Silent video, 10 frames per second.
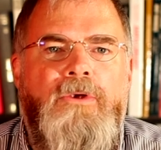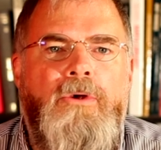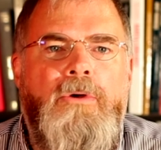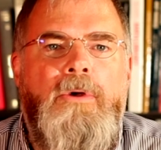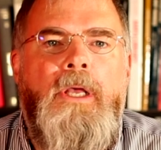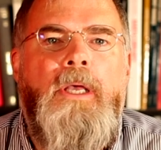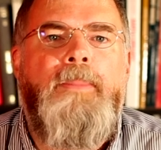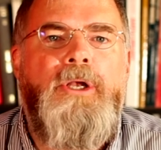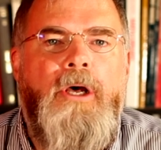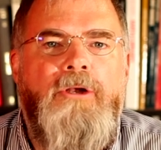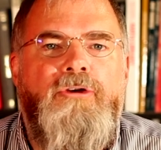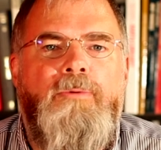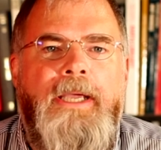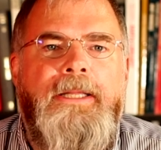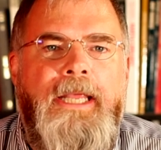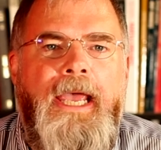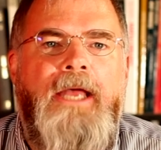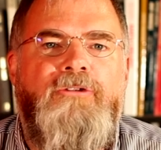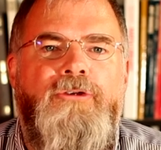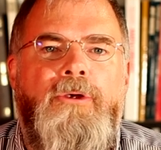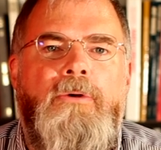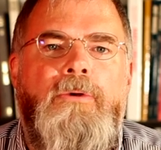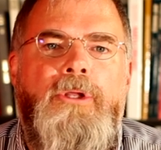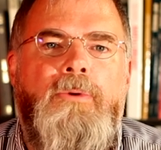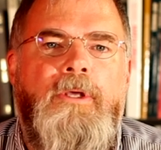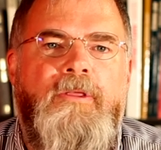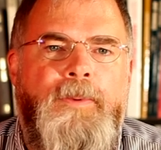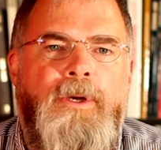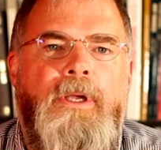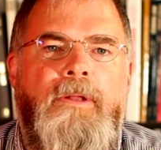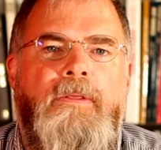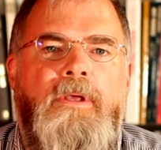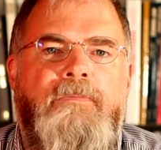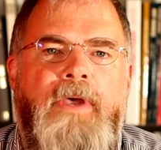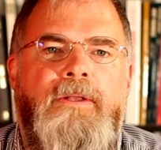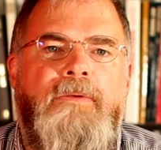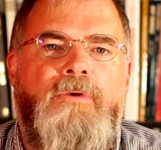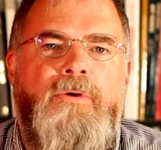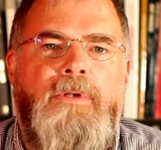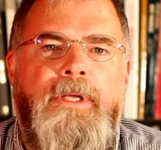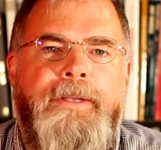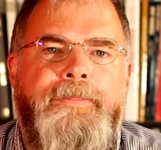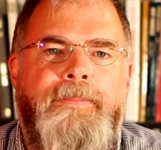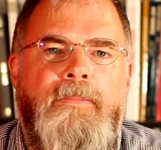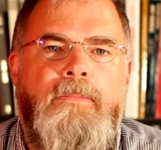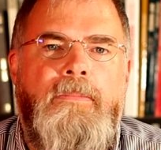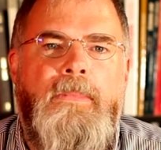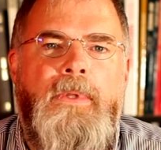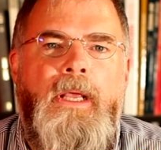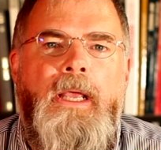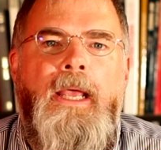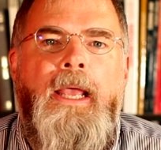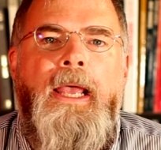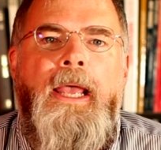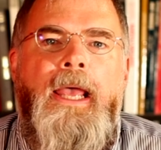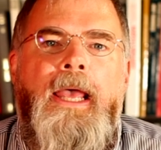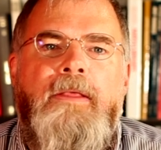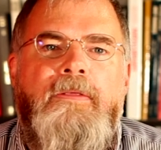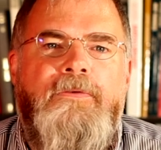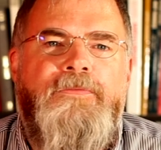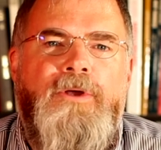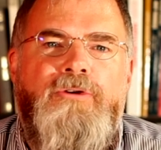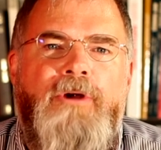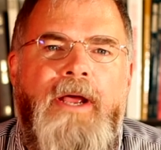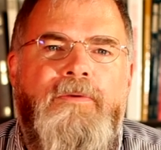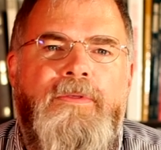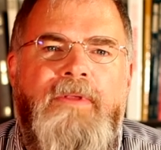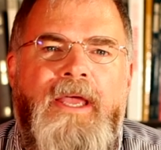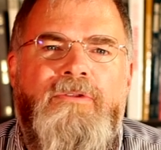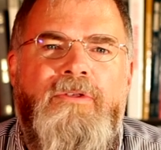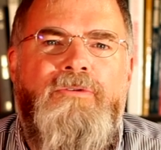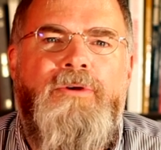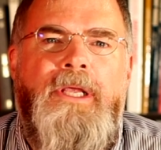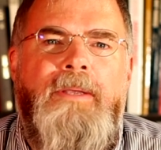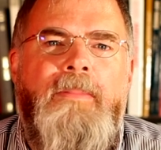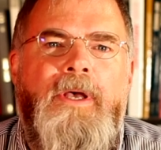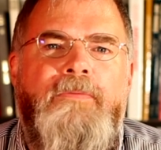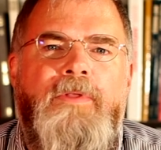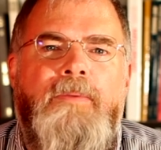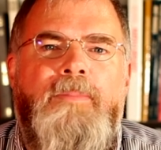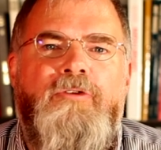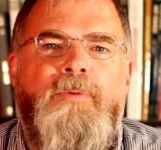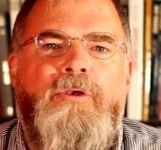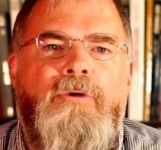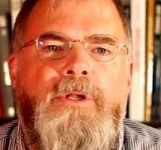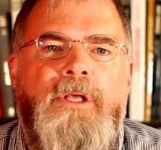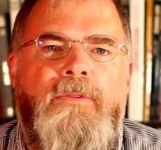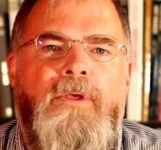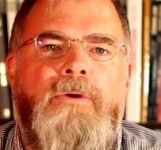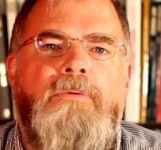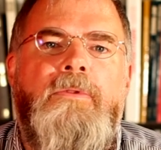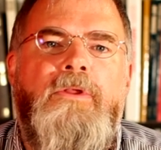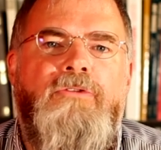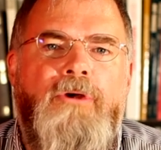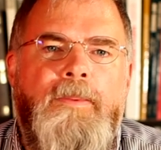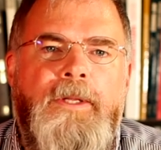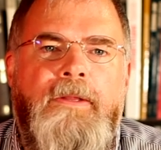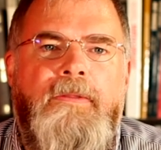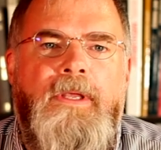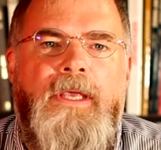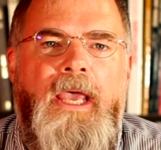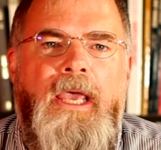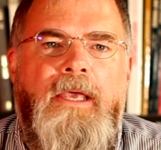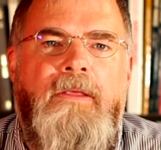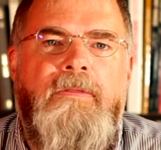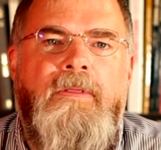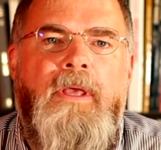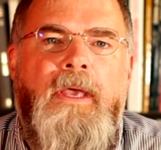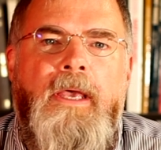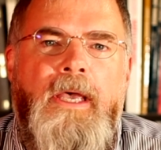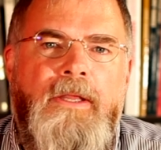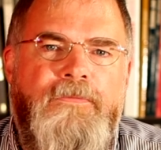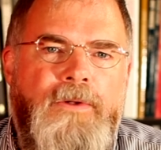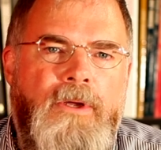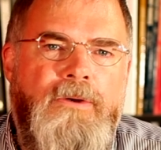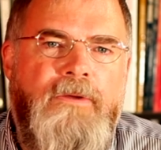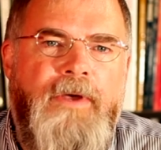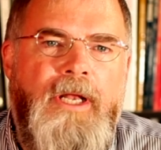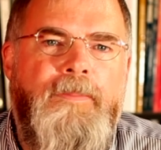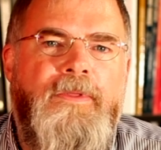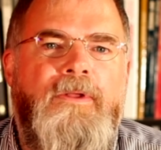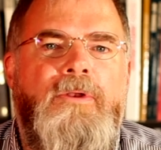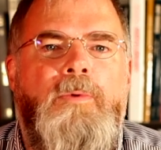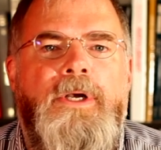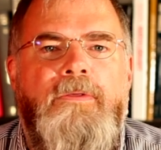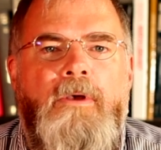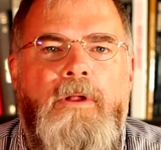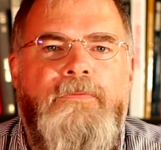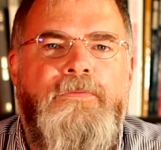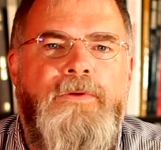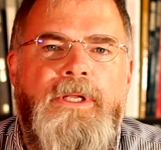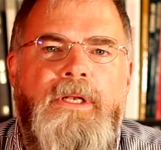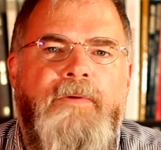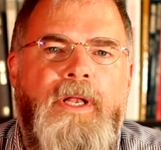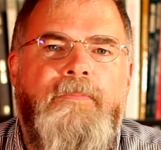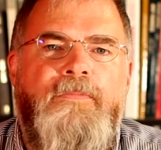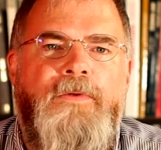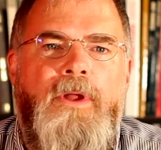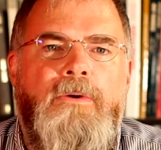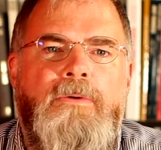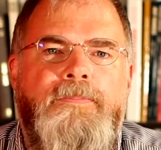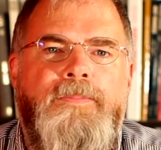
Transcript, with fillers: you, but not directly at you, you experience convective cooling. As the flow travels downstream of the impingement cooling zone, the turbulence decays, and the flow develops into what is called fully developed flow.